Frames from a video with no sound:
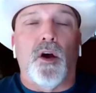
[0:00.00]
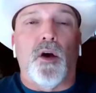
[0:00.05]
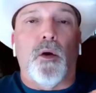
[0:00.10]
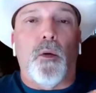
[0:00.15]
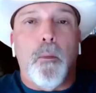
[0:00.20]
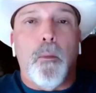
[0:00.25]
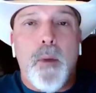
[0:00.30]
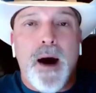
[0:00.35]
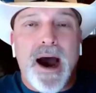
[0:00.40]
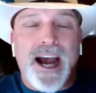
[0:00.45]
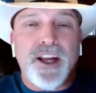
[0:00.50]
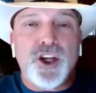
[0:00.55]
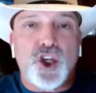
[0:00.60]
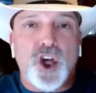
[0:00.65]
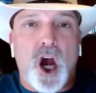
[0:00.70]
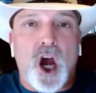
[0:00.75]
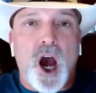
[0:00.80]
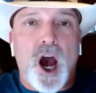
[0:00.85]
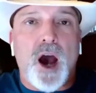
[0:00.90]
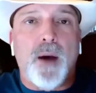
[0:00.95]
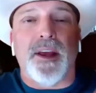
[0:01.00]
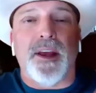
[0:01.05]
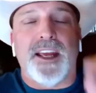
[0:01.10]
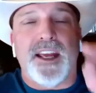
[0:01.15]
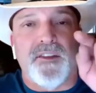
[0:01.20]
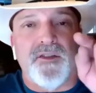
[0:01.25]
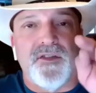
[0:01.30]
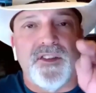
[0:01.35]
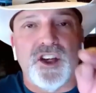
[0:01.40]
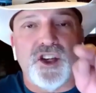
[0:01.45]
my job
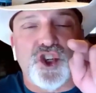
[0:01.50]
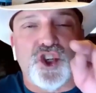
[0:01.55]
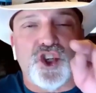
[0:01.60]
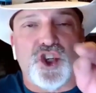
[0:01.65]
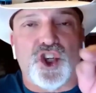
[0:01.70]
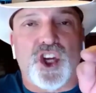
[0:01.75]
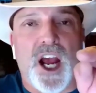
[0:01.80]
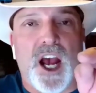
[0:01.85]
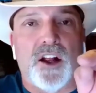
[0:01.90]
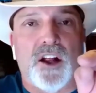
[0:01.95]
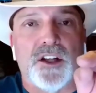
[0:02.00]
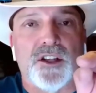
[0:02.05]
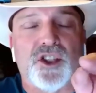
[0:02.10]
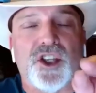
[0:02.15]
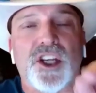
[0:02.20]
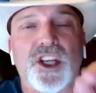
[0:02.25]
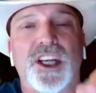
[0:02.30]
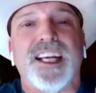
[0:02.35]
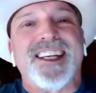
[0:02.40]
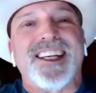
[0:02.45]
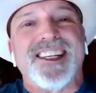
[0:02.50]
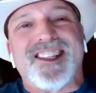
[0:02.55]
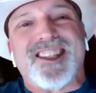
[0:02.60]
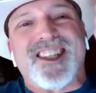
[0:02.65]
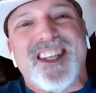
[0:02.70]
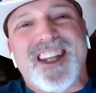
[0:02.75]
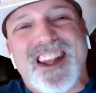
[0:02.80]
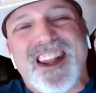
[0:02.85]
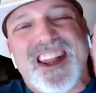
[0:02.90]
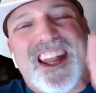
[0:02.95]
in this challenge is to
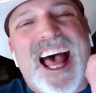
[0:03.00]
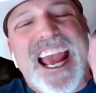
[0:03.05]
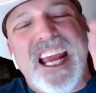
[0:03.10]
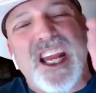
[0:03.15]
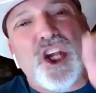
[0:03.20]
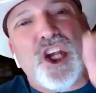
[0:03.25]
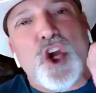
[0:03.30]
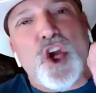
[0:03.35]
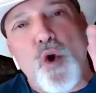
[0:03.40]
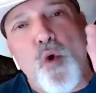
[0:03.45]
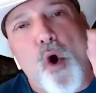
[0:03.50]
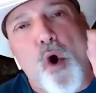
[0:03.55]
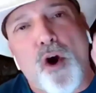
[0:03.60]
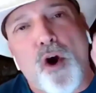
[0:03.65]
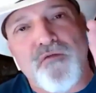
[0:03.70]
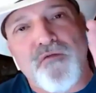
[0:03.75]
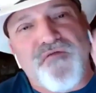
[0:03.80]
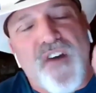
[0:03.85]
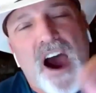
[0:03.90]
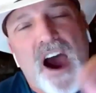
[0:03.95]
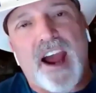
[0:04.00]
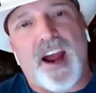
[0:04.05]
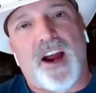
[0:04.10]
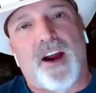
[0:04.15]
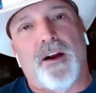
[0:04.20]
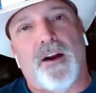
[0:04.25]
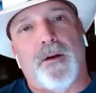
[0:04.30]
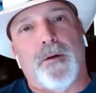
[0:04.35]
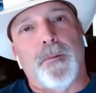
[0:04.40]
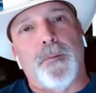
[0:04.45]
light you on
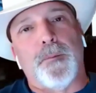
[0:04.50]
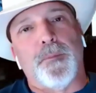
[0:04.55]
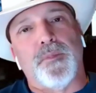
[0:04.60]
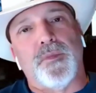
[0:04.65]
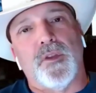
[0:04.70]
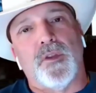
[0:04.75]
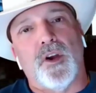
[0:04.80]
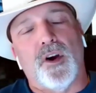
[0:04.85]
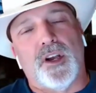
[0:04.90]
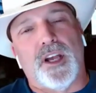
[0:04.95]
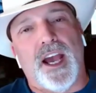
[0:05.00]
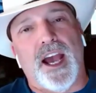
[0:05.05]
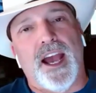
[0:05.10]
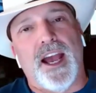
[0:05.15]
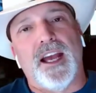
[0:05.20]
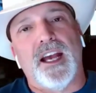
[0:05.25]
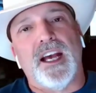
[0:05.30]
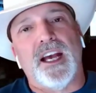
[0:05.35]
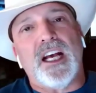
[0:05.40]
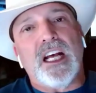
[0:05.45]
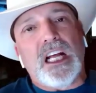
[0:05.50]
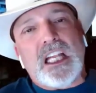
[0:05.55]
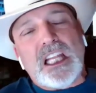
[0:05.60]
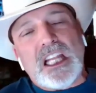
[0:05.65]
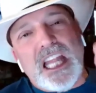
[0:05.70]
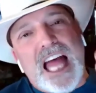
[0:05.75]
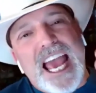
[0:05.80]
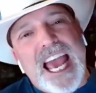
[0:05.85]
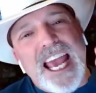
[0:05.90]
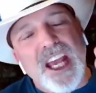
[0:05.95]
fire, okay?
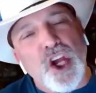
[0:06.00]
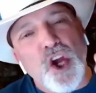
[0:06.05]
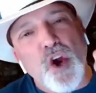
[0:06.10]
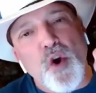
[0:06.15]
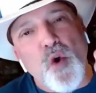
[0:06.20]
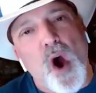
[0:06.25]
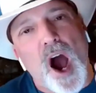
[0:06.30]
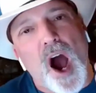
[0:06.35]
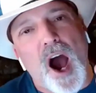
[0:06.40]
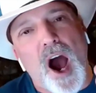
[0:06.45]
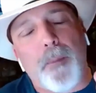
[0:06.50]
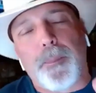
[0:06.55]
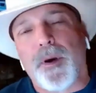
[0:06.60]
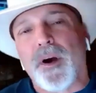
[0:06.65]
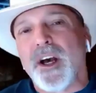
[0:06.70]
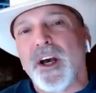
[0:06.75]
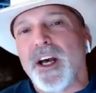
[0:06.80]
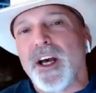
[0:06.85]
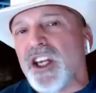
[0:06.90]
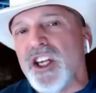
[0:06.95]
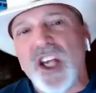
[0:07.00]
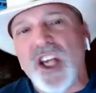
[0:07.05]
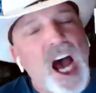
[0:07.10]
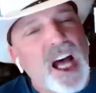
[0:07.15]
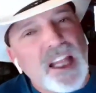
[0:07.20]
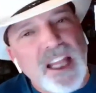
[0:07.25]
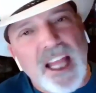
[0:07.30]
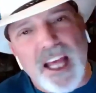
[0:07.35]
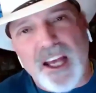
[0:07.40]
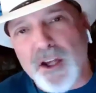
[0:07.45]
Light you up,
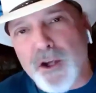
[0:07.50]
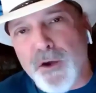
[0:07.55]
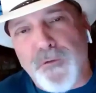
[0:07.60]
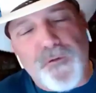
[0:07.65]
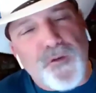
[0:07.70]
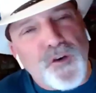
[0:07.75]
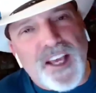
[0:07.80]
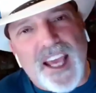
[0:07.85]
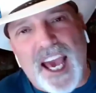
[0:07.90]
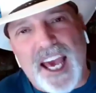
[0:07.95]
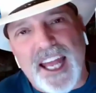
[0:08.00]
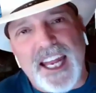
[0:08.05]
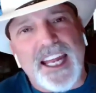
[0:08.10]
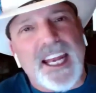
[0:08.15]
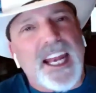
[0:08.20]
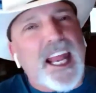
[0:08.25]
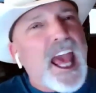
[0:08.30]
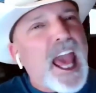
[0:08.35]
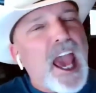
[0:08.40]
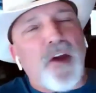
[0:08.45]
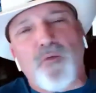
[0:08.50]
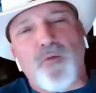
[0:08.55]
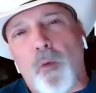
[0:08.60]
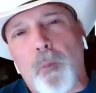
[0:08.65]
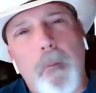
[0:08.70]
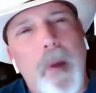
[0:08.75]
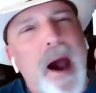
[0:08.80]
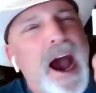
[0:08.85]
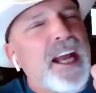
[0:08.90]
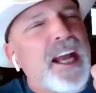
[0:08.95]
not let you forget it, and
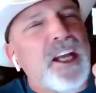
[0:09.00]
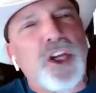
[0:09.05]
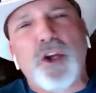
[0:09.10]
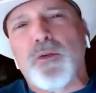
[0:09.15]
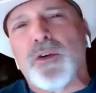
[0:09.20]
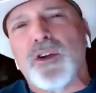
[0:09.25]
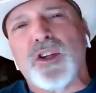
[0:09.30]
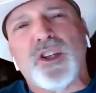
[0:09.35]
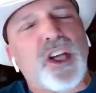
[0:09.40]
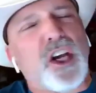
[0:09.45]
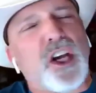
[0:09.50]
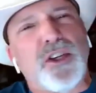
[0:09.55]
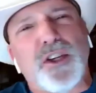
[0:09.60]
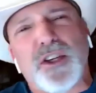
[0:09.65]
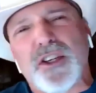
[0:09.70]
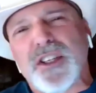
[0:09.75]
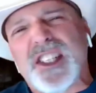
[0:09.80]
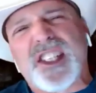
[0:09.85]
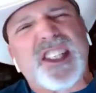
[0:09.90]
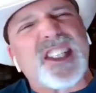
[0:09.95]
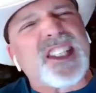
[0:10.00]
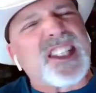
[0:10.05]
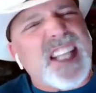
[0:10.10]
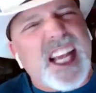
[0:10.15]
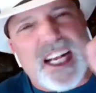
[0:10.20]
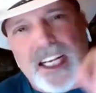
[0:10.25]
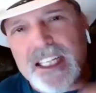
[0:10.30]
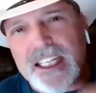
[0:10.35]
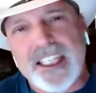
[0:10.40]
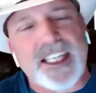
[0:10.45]
remind you until you're
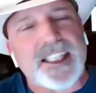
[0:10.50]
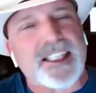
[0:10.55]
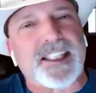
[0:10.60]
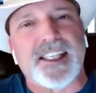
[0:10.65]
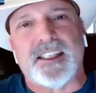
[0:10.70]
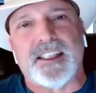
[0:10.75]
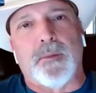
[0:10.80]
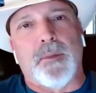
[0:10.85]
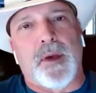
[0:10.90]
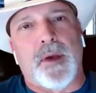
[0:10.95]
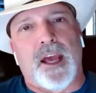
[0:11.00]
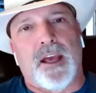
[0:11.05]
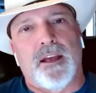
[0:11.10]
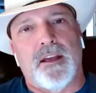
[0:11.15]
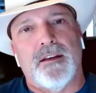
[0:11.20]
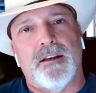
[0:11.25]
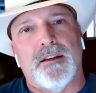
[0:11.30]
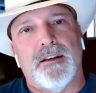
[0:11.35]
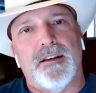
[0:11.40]
sick of listening to me,